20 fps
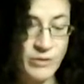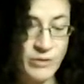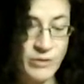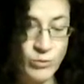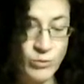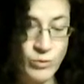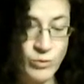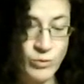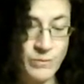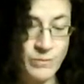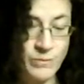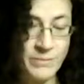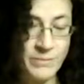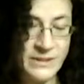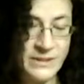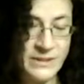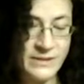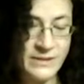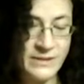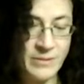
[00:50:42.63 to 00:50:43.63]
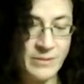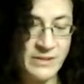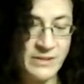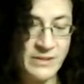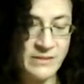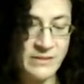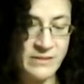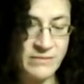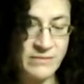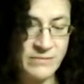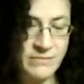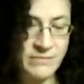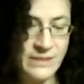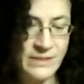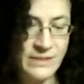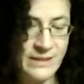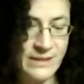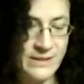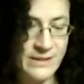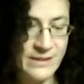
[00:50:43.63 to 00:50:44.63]
room, Miss Summerson,"
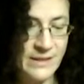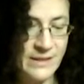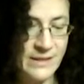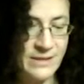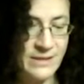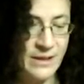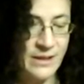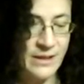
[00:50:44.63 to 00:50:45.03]
he said,